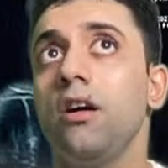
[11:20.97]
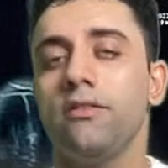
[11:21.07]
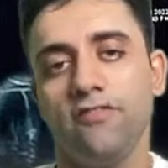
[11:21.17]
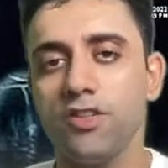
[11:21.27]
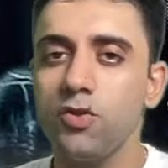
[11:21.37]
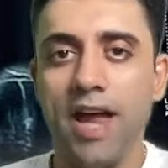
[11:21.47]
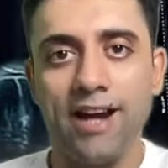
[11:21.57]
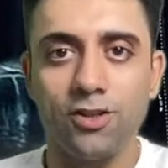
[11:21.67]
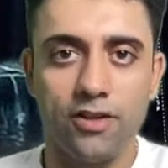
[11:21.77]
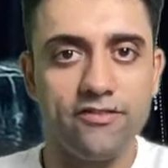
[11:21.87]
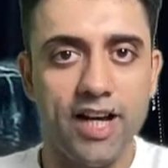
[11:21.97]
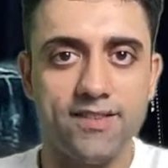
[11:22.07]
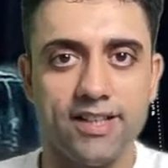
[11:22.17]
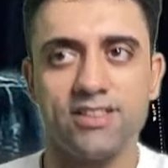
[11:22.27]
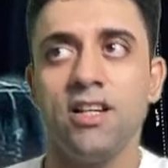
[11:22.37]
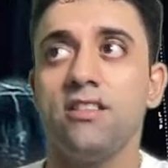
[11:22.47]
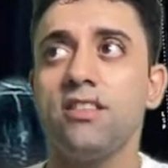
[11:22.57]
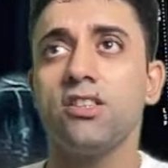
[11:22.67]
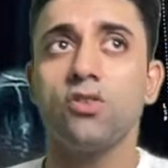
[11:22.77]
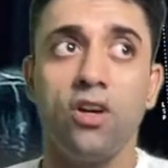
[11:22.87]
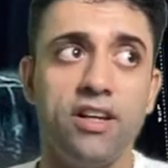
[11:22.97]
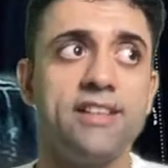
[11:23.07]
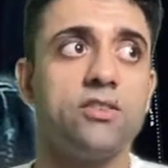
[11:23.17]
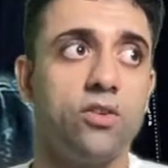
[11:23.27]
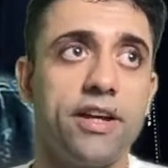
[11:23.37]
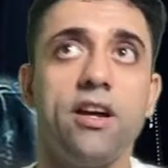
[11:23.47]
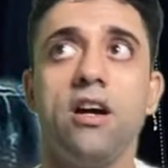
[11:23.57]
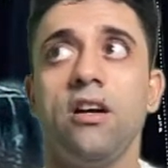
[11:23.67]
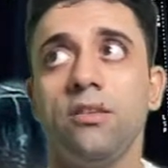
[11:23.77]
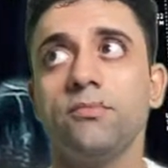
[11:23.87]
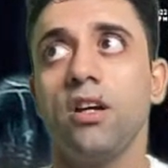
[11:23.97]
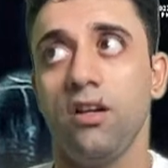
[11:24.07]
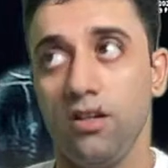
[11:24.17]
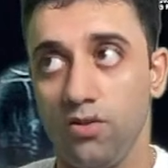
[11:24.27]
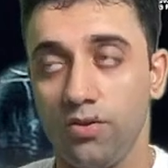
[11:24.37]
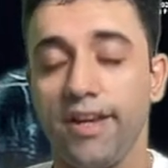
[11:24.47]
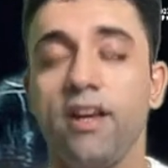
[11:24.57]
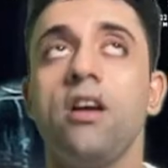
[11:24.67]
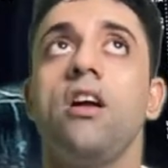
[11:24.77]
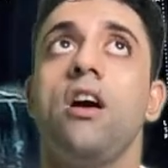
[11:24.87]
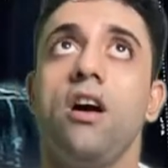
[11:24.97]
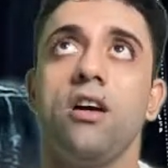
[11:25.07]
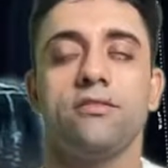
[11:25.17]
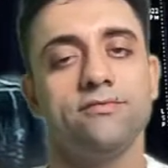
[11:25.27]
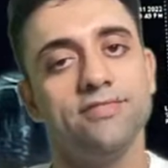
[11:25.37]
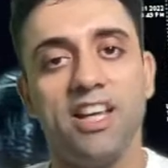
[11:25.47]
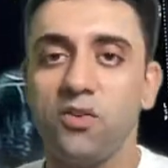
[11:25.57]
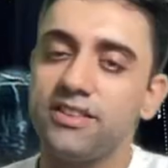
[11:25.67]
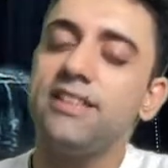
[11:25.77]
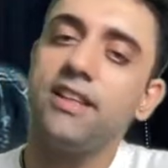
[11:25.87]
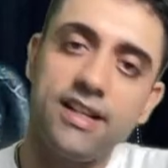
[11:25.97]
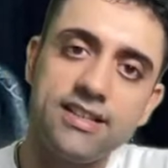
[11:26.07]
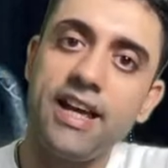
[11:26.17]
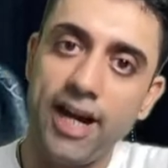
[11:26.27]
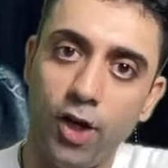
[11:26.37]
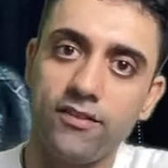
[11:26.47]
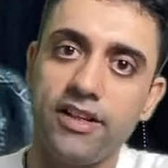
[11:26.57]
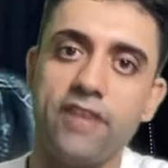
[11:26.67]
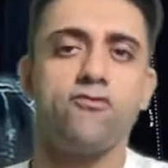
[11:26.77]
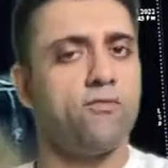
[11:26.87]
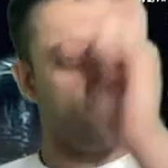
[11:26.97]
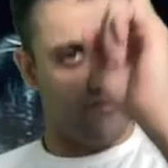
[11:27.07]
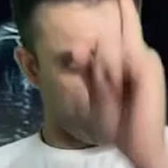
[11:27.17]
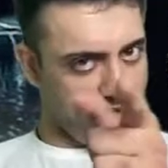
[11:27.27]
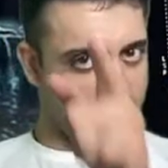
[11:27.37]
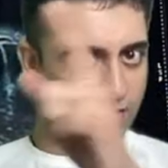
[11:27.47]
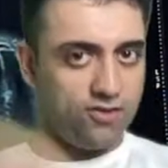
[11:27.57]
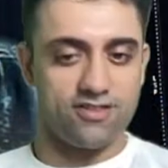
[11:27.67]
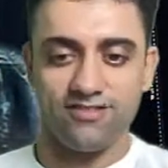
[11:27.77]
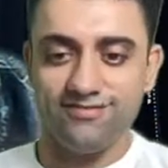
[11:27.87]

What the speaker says: first you act, okay, 5 seconds. Sir, Scolex, okay, okay. Then you say, sir, it is the head of the tapeworm. Very good.